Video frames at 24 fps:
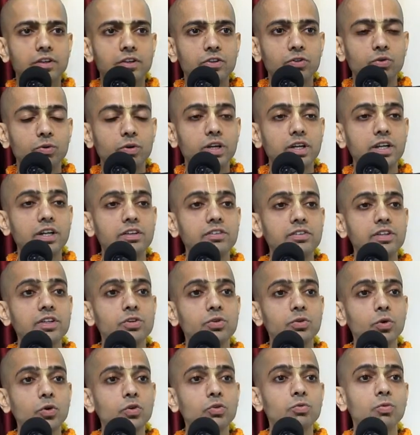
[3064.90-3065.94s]
So unless he
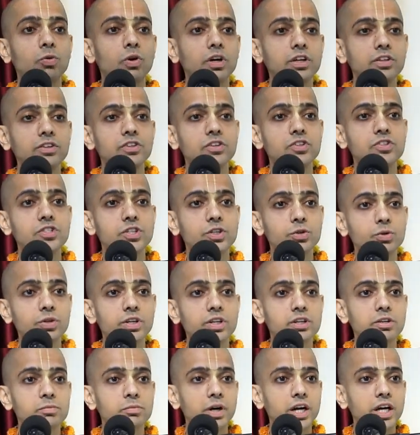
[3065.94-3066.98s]
knows what is his
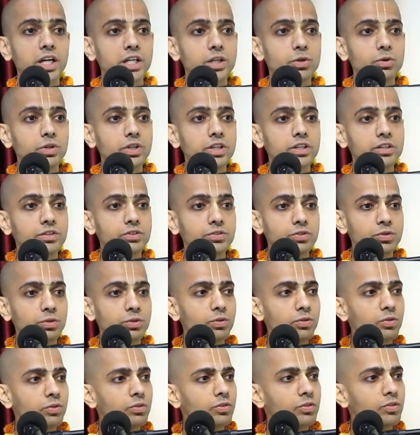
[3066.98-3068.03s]
duty, my duty is
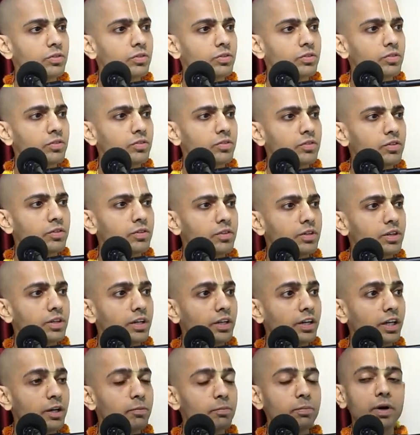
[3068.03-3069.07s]
to
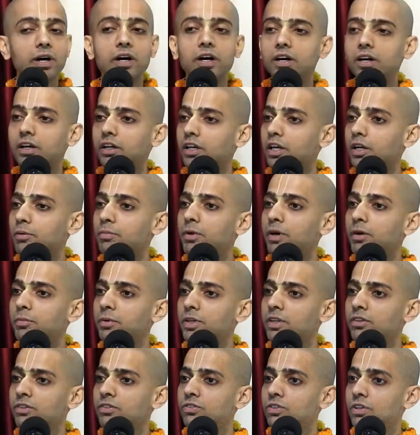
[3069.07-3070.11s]
kripa. Kripa
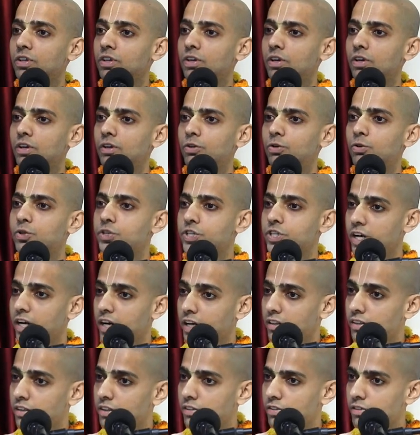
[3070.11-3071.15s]
means to
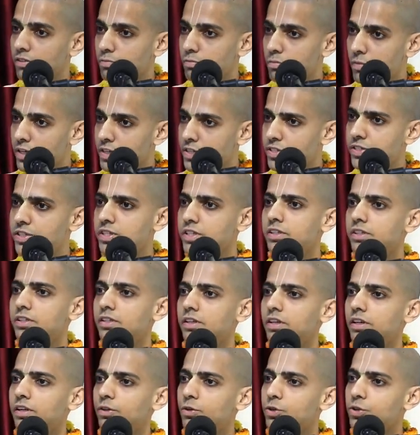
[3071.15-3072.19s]
share this
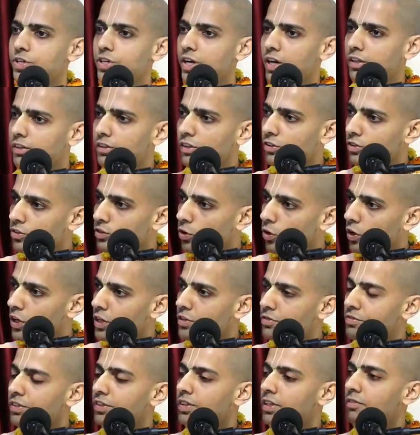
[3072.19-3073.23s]
mercy, to share this
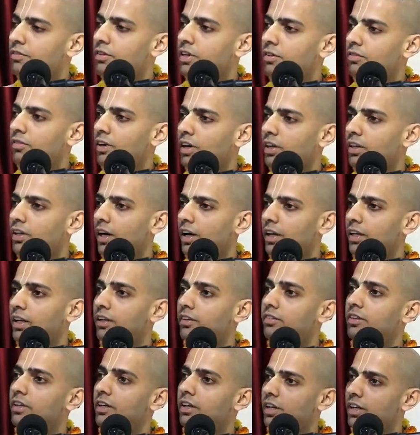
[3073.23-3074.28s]
knowledge with everyone.
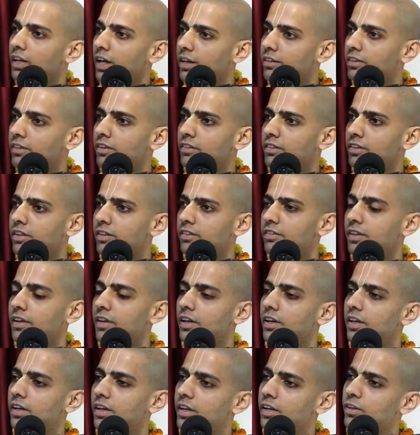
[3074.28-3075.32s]
Unless he realizes this,
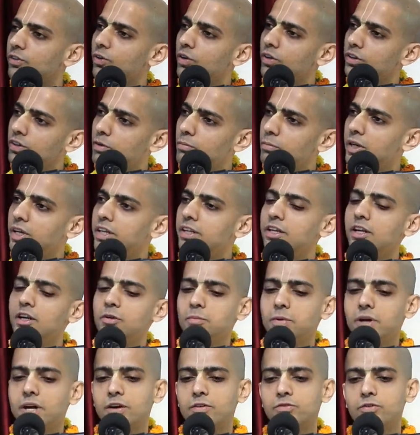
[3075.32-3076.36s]
he is on the material
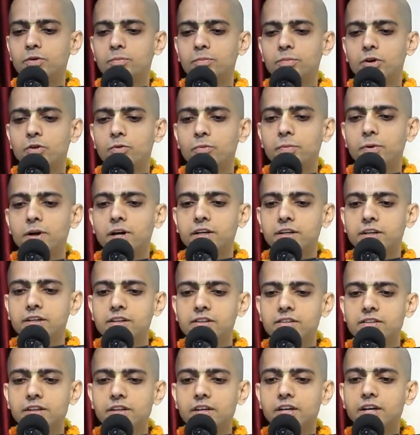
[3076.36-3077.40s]
platform. Prabhupada
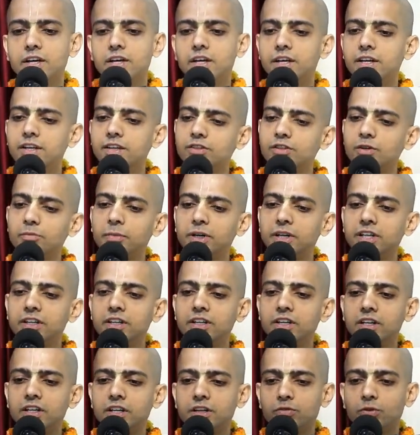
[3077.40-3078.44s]
tells he is a
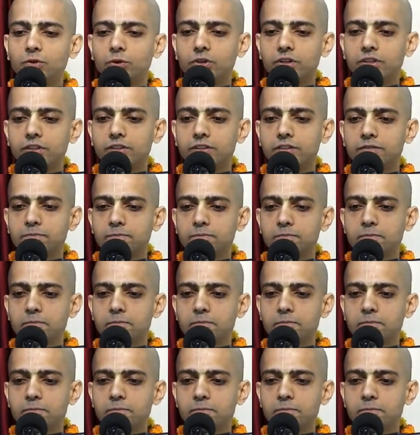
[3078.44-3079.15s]
material devotee.